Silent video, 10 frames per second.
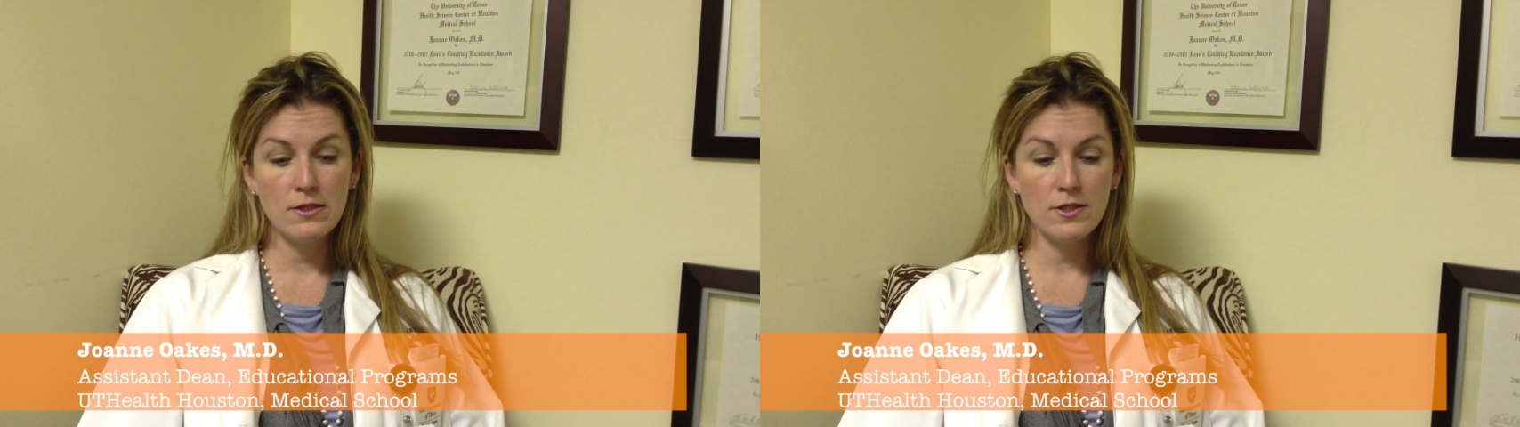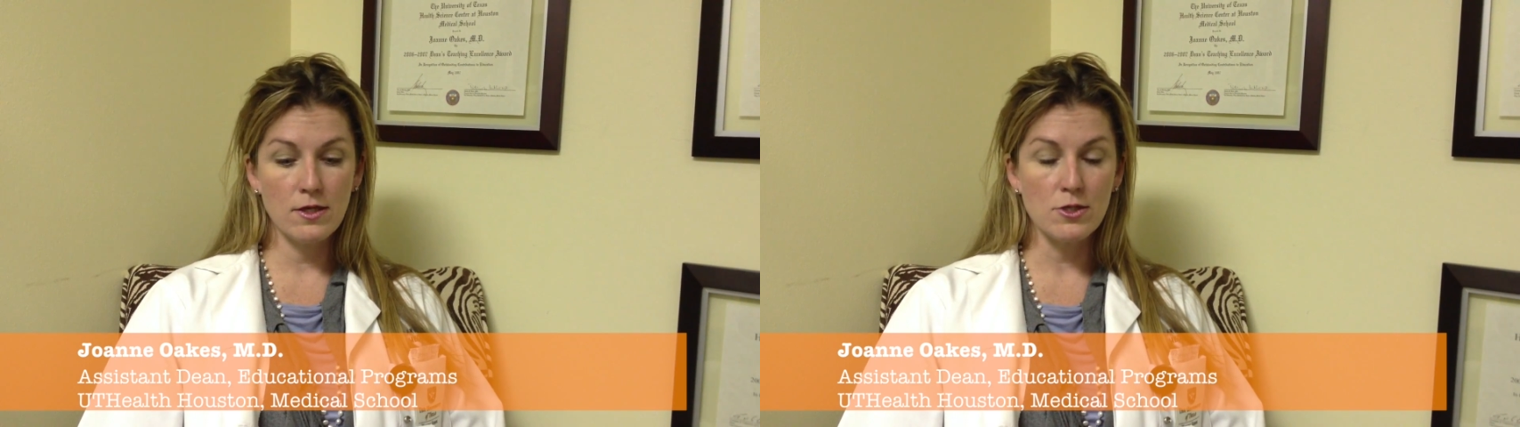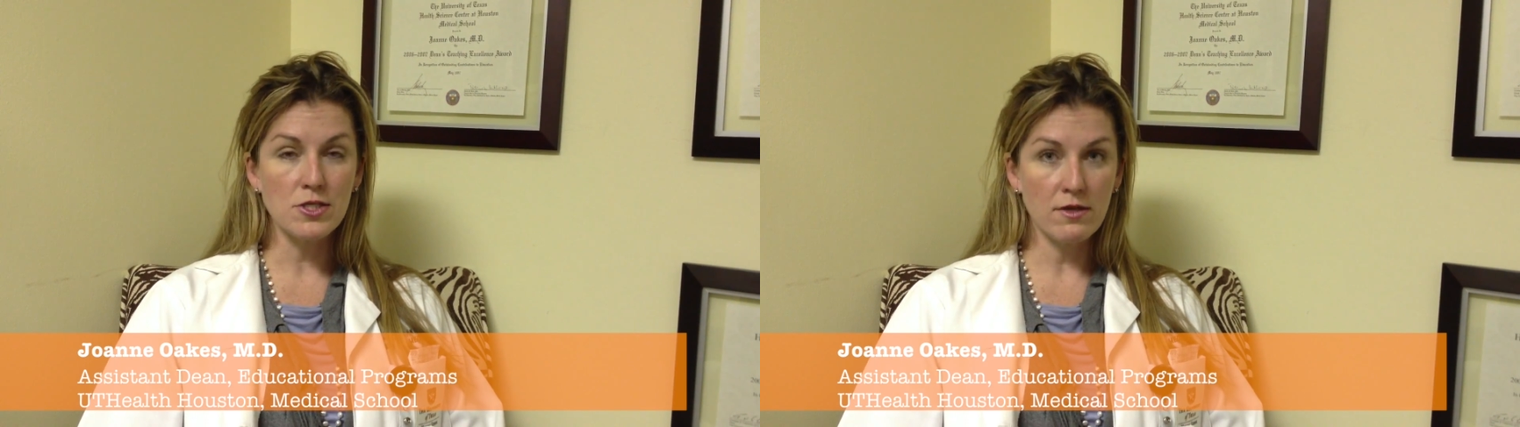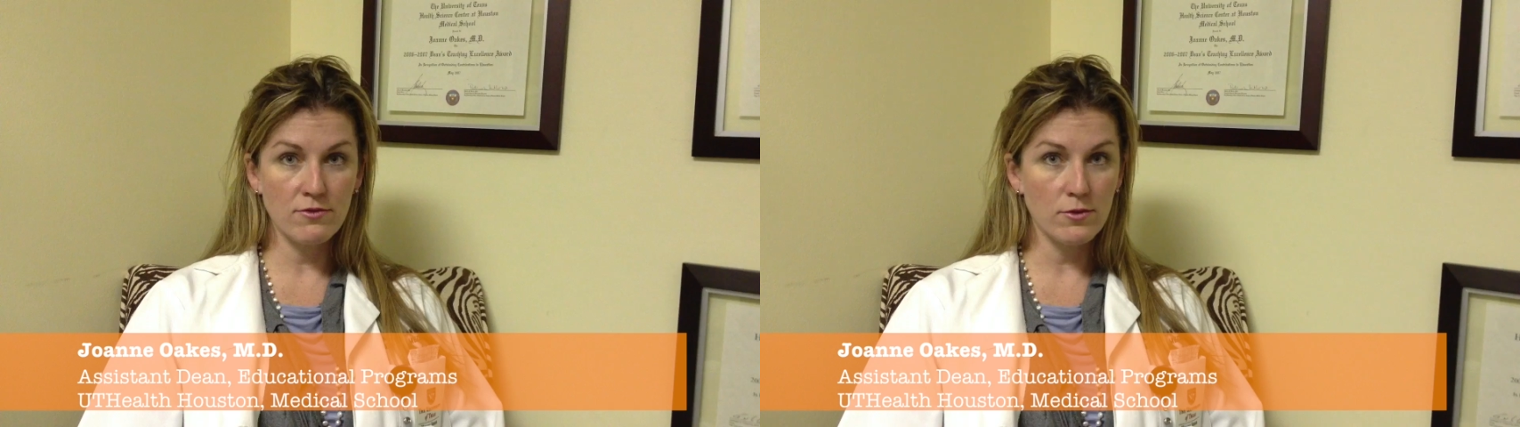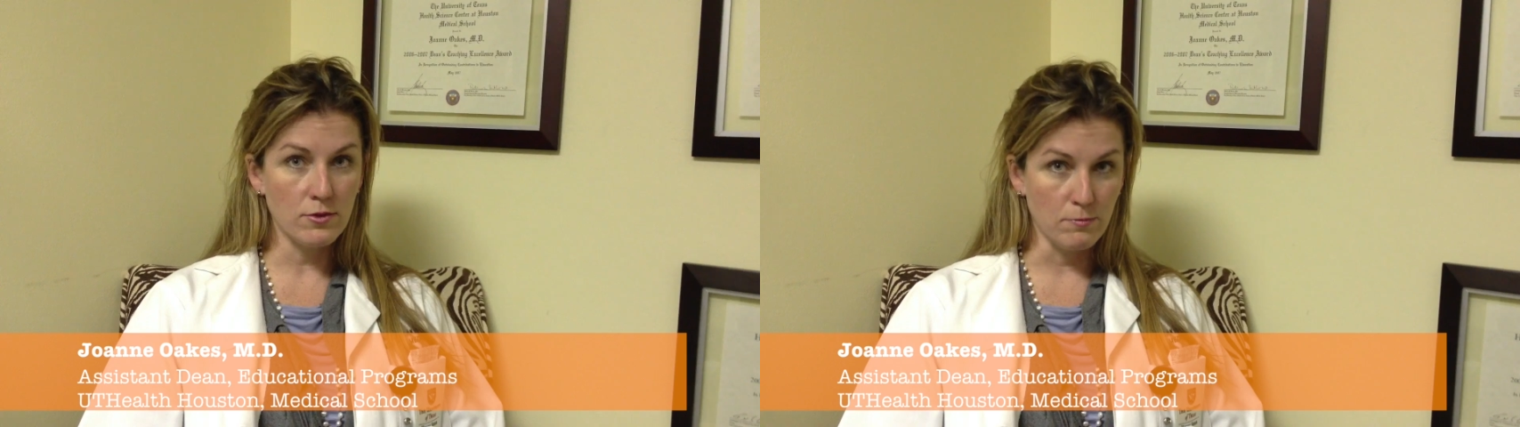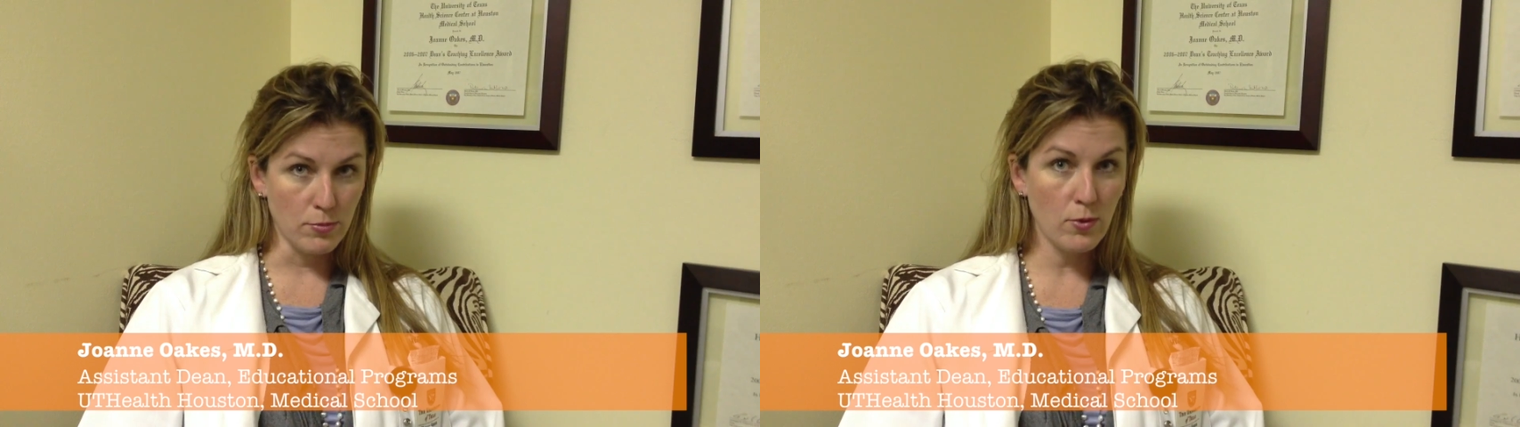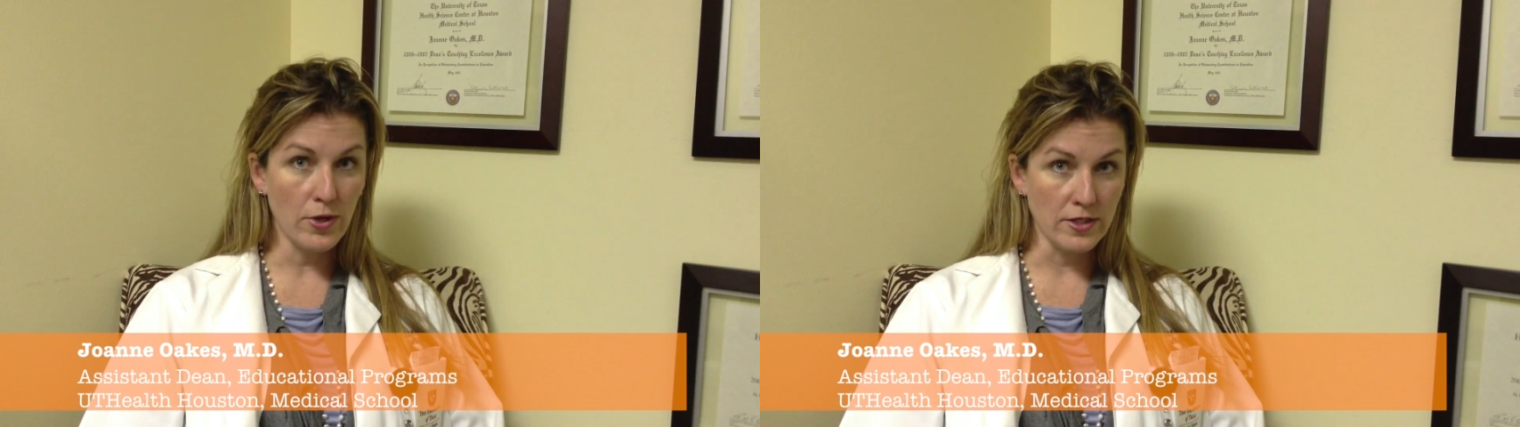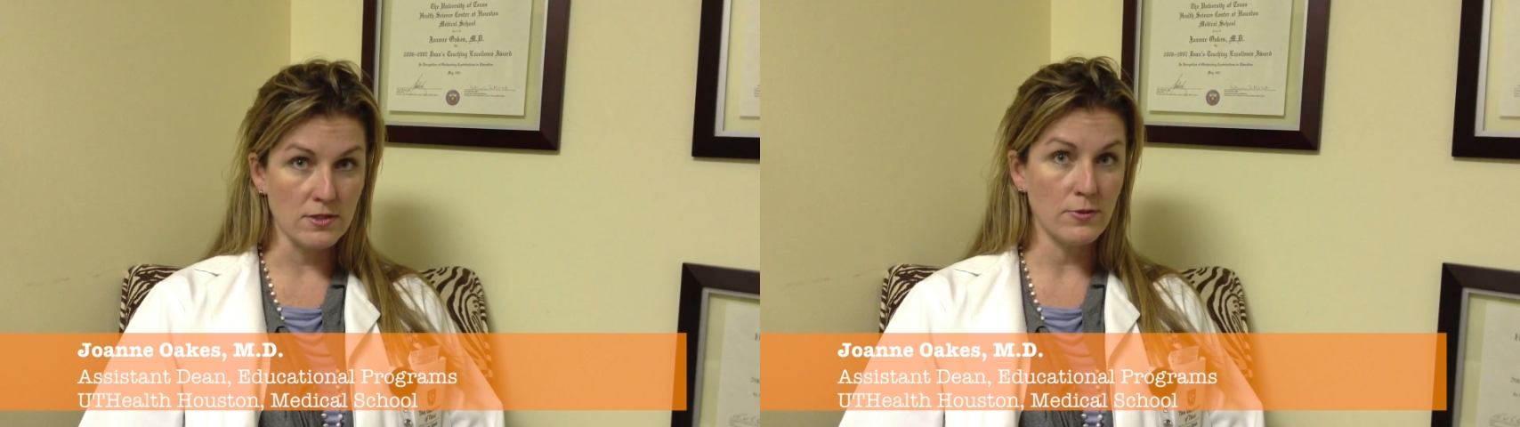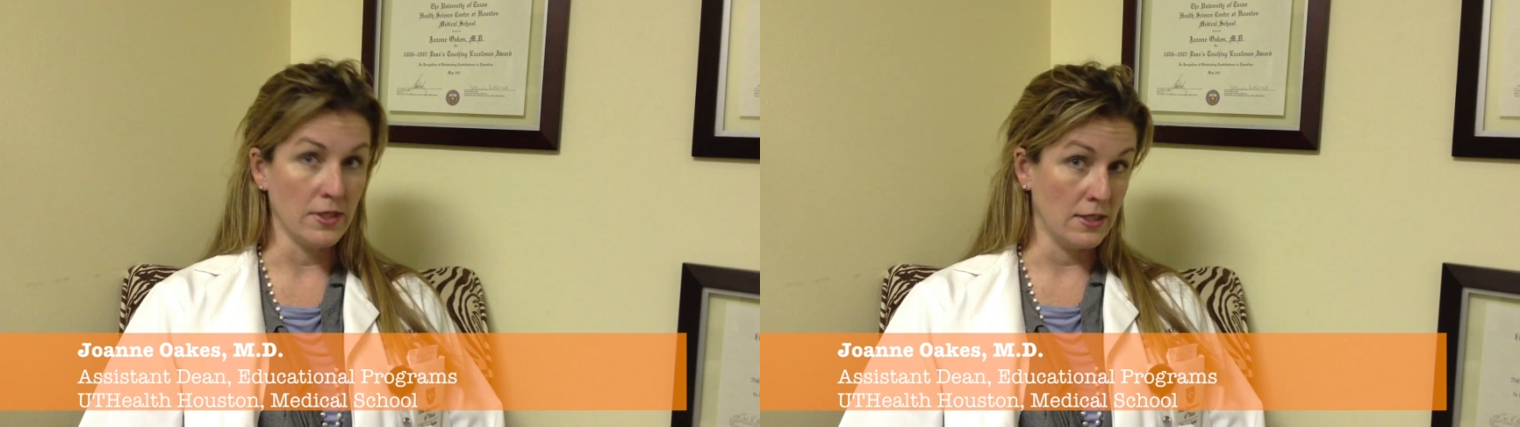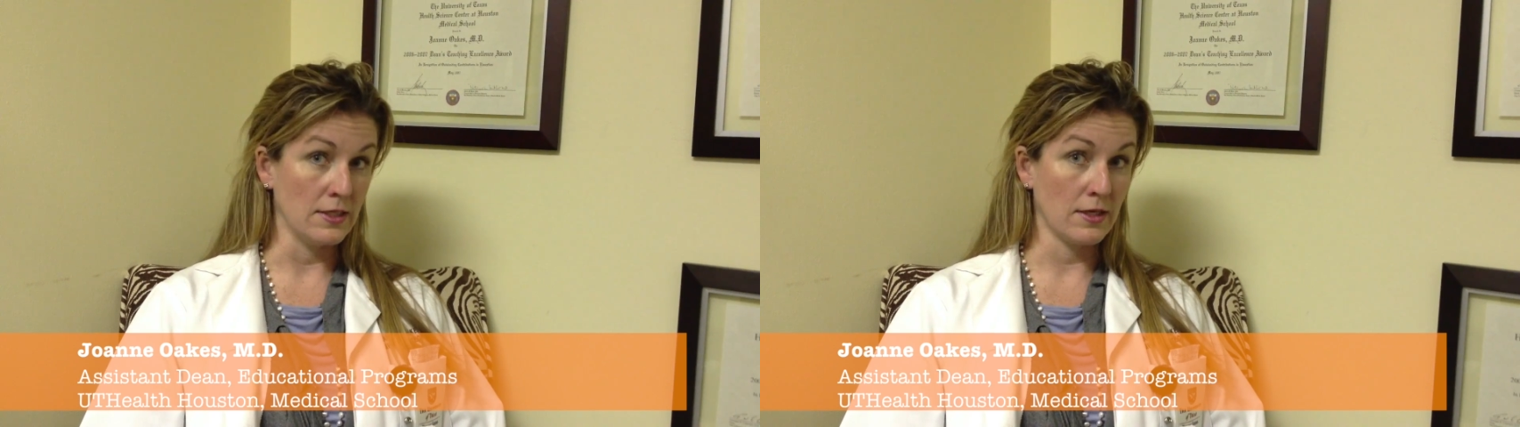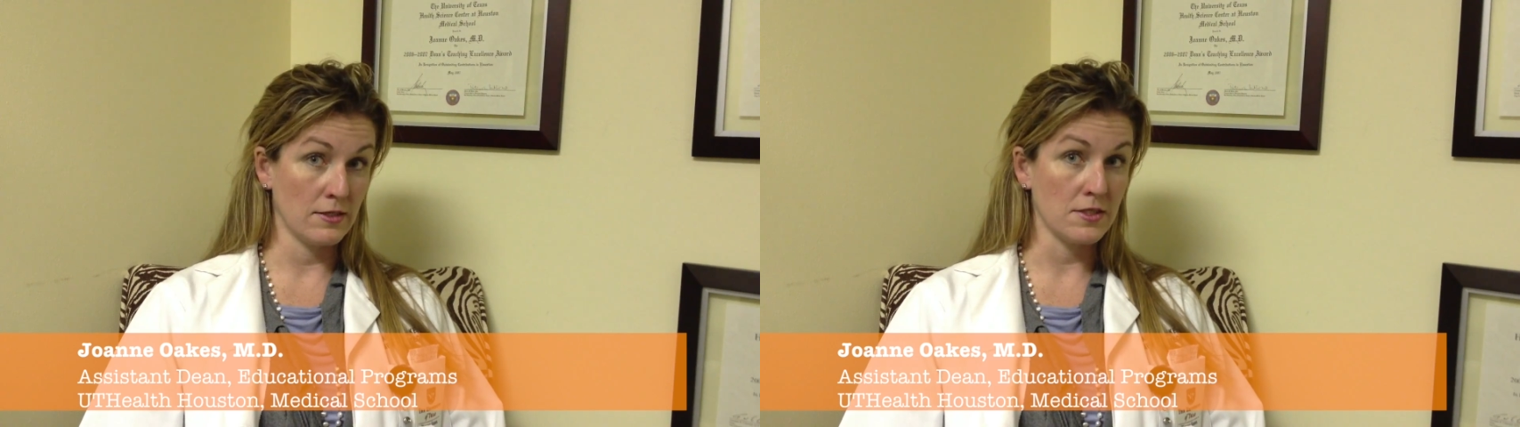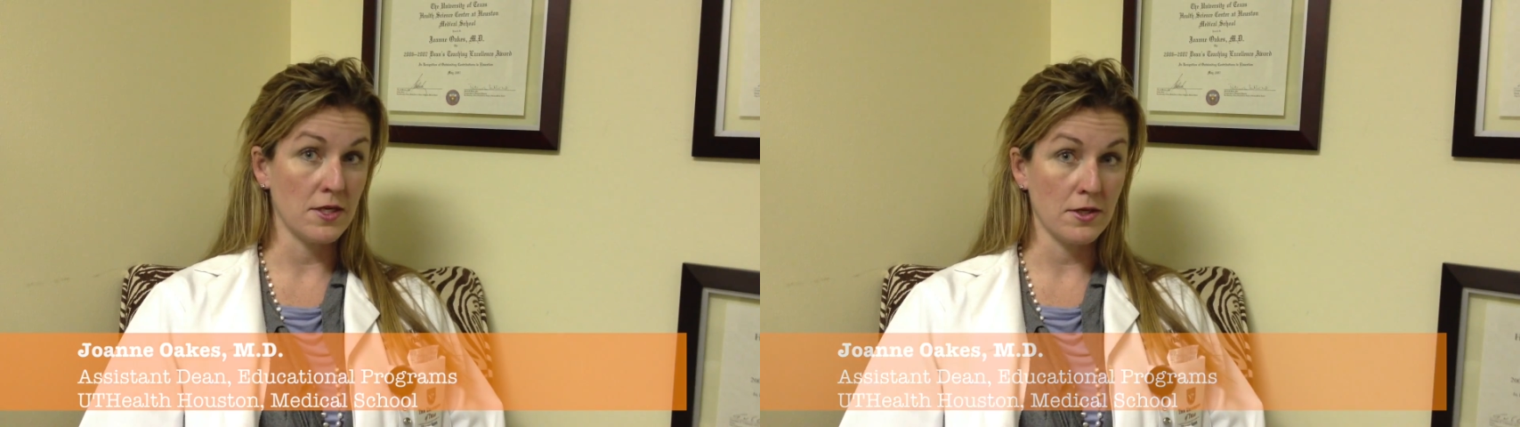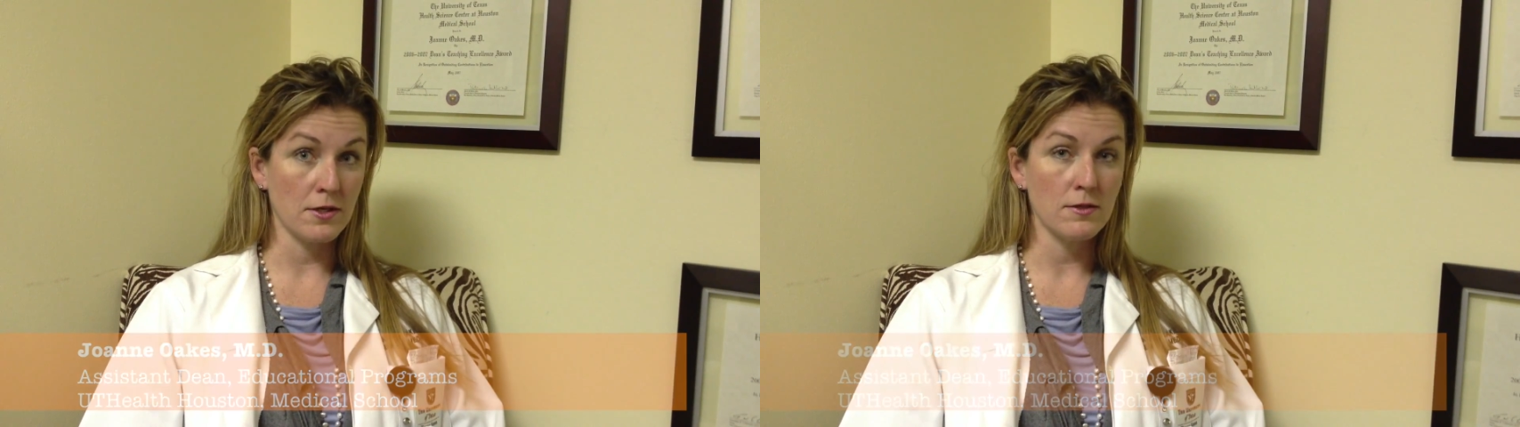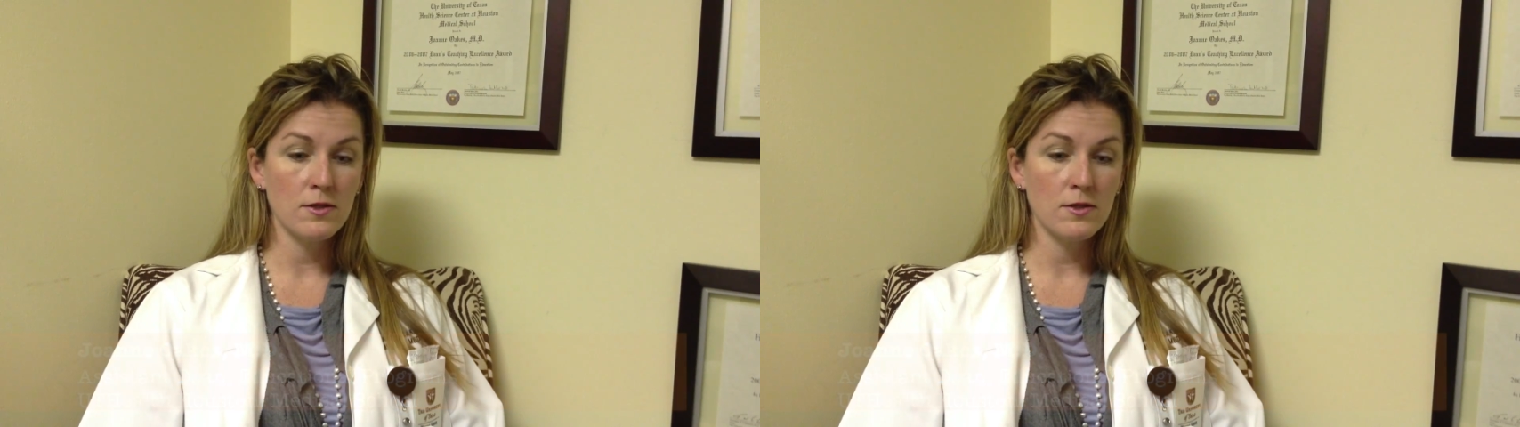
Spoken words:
there are several points we need to consider.